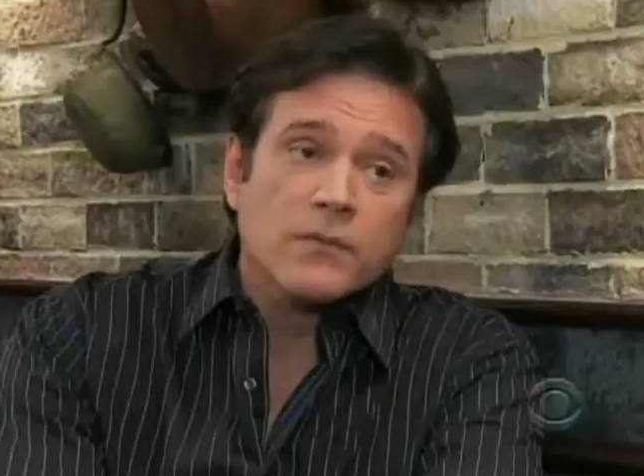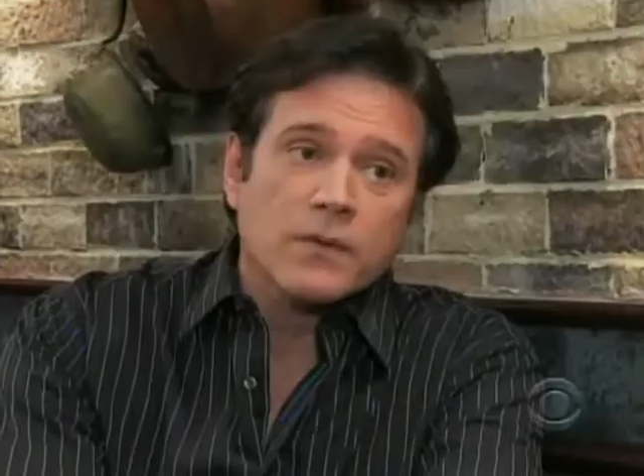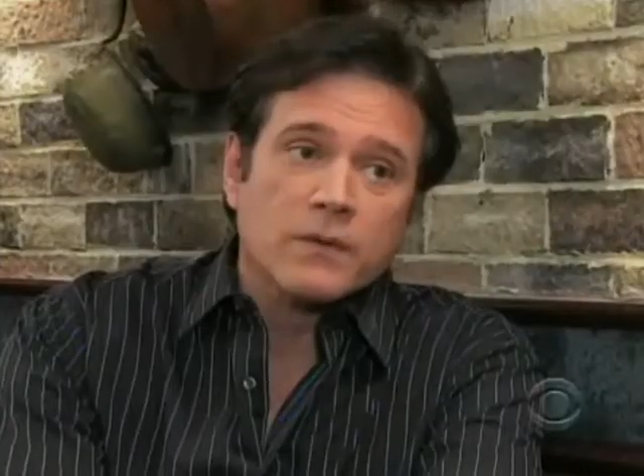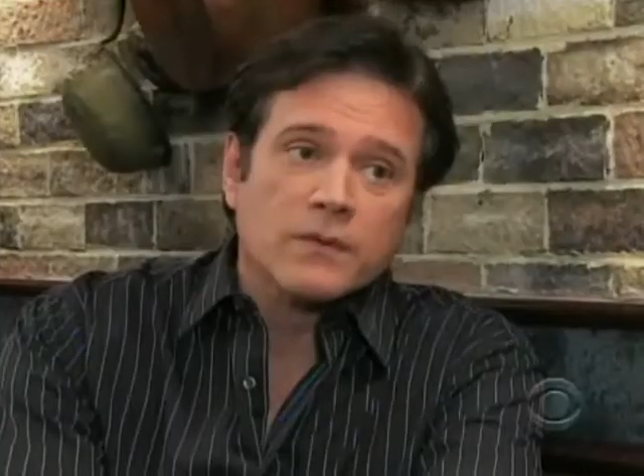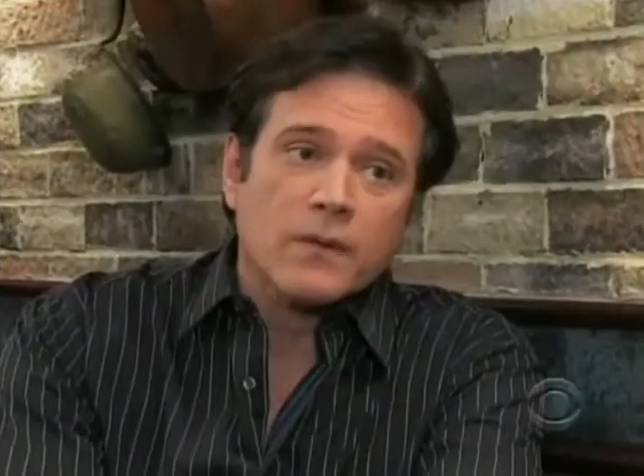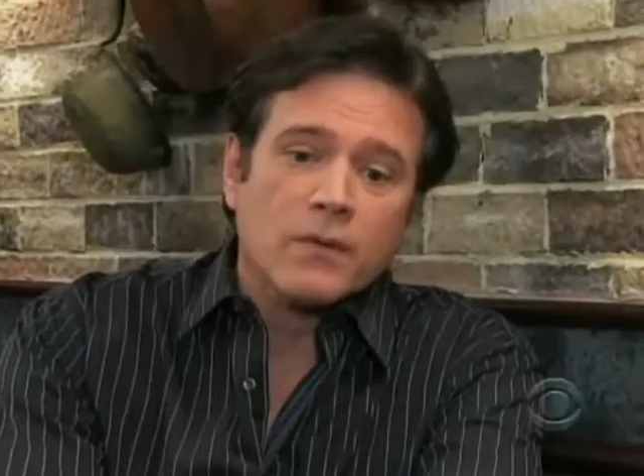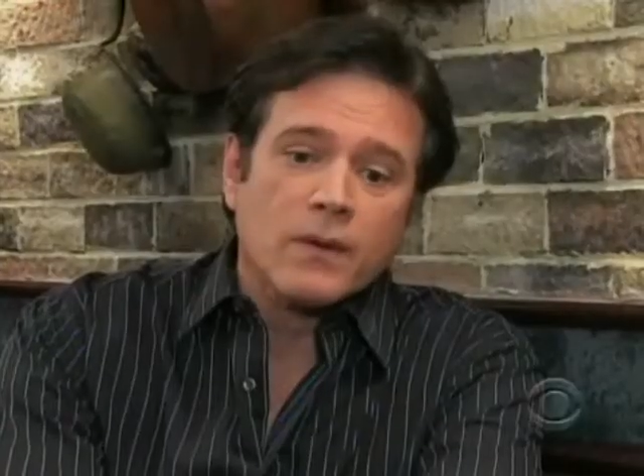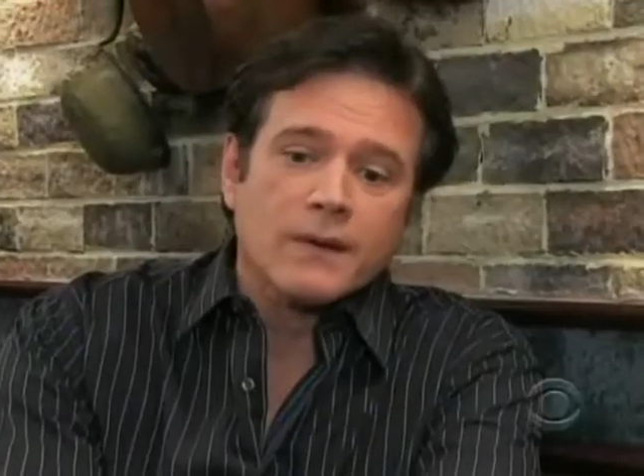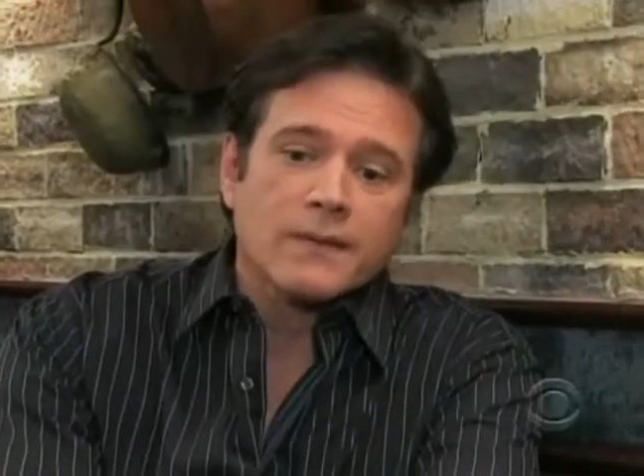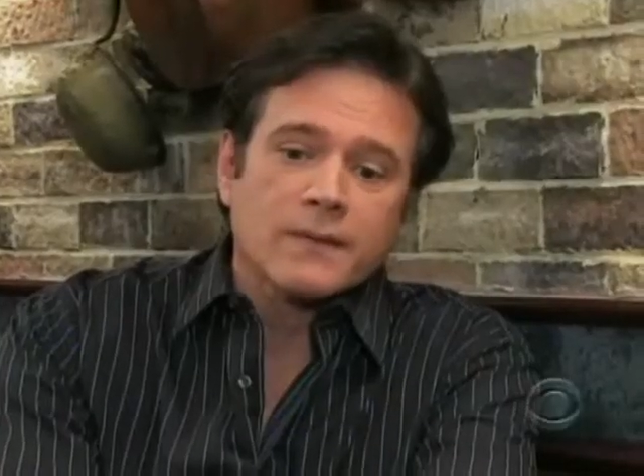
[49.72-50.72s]
good for you, so
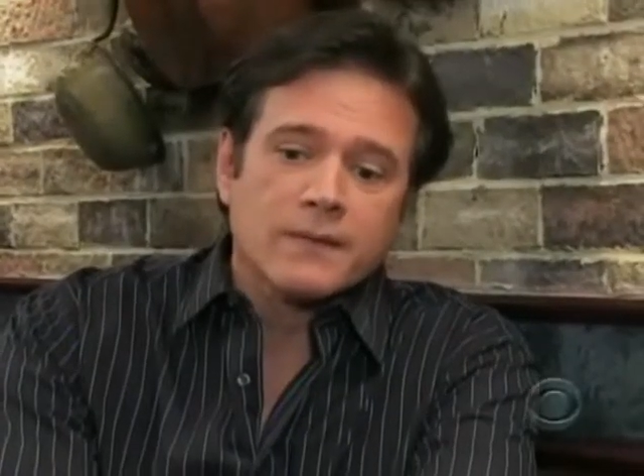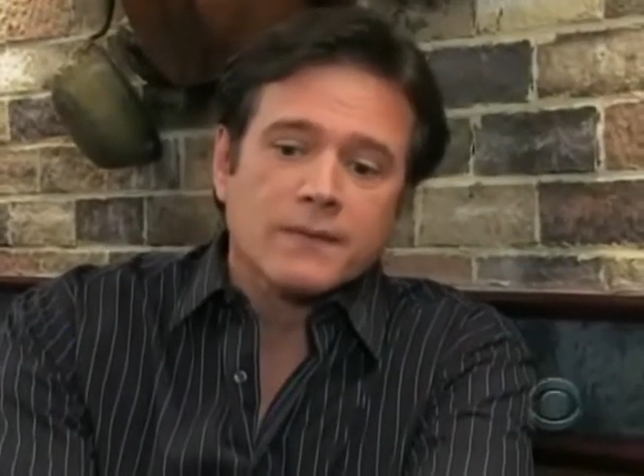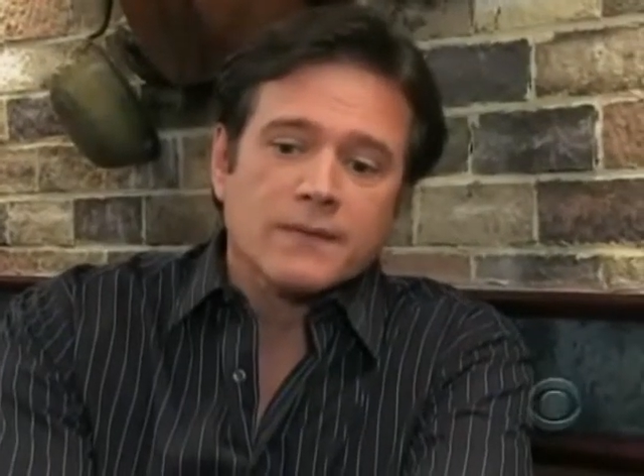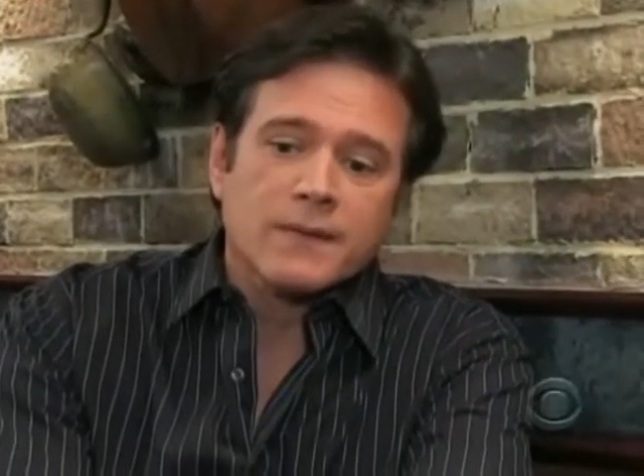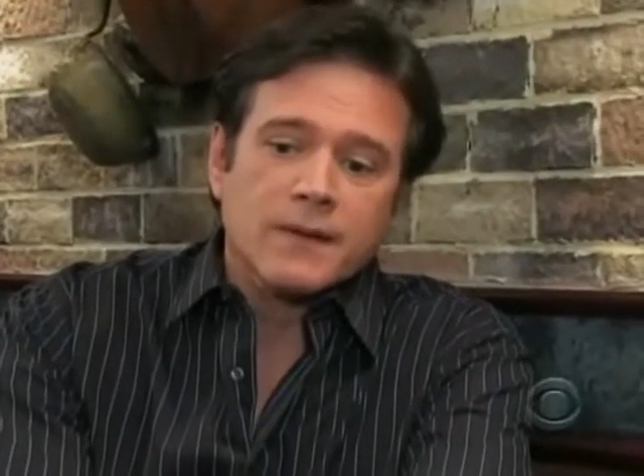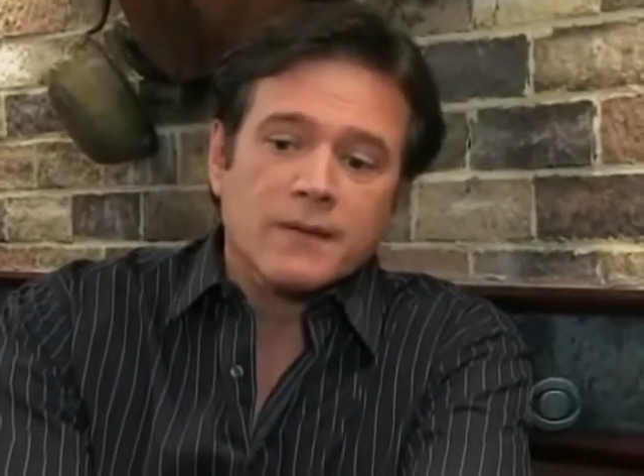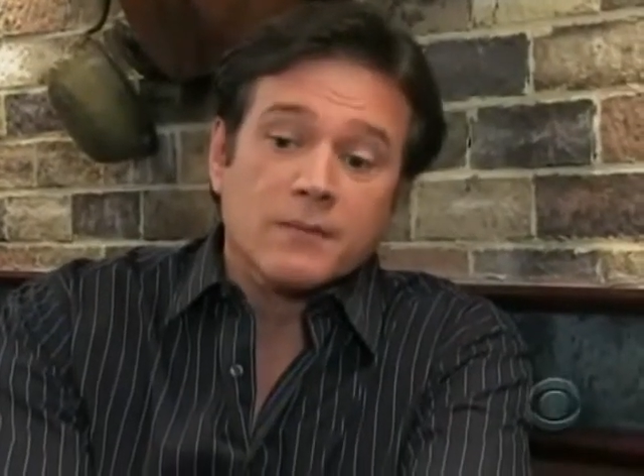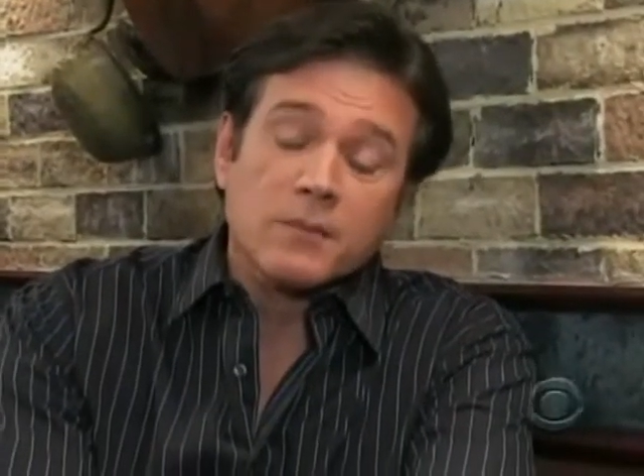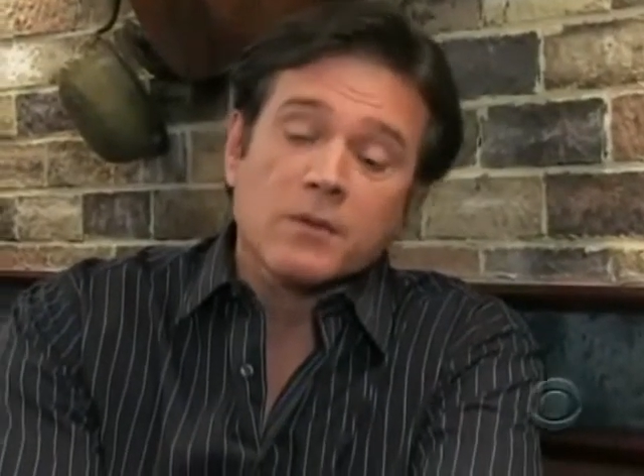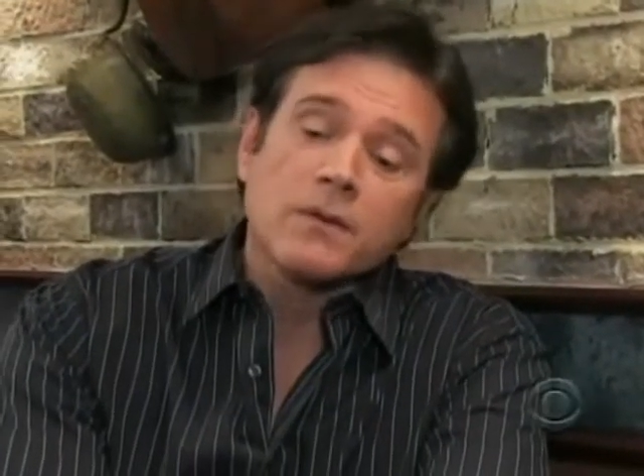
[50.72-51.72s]
why don't you just take
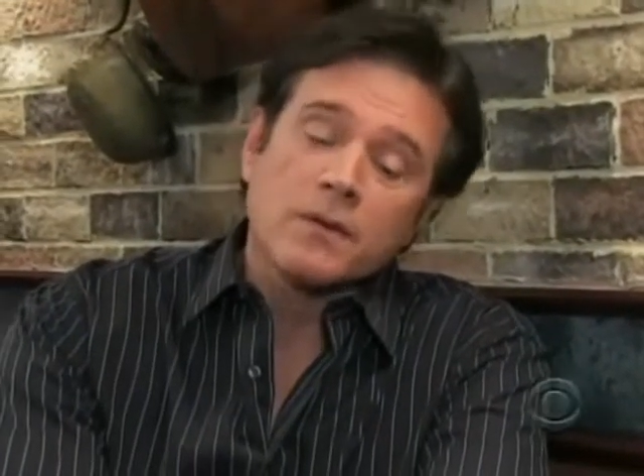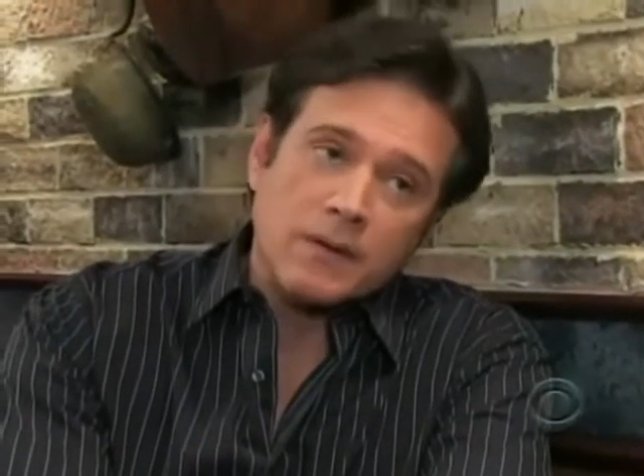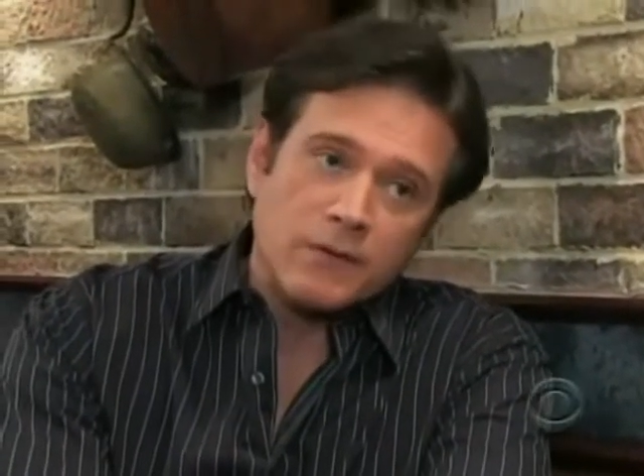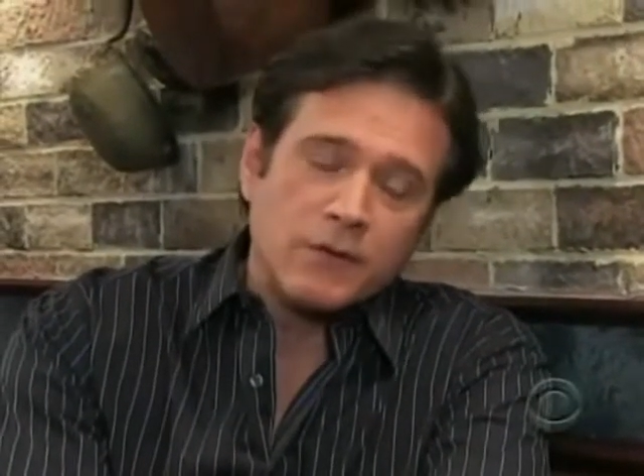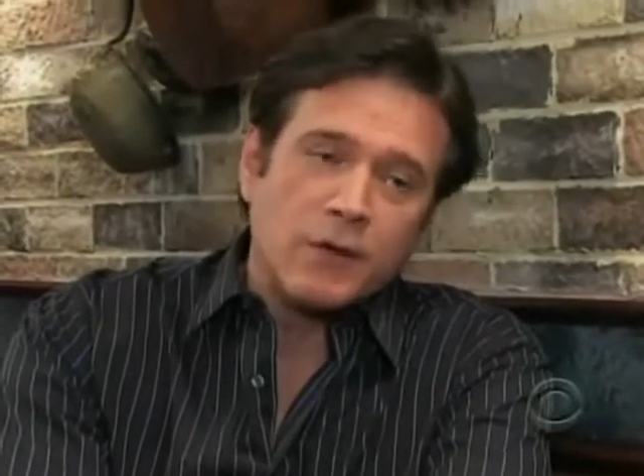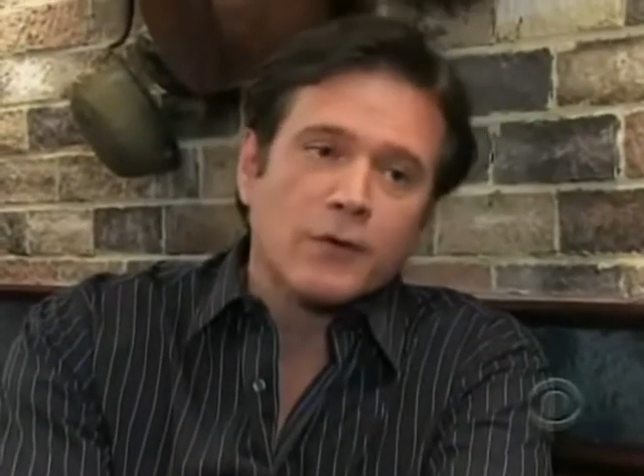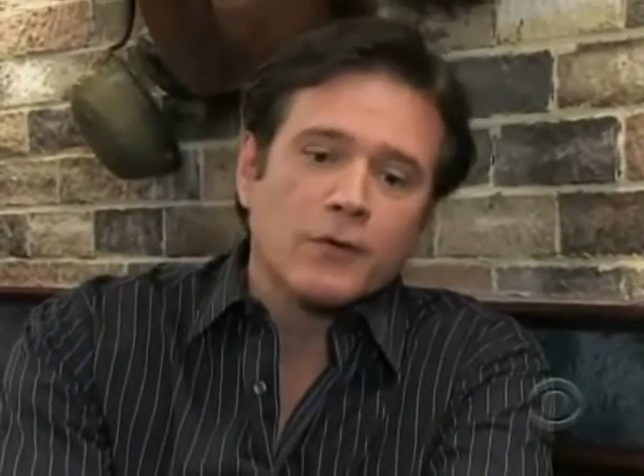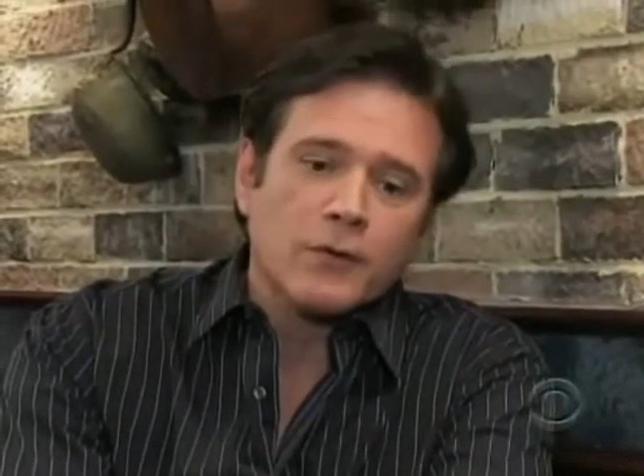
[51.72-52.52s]
it maybe a little easy on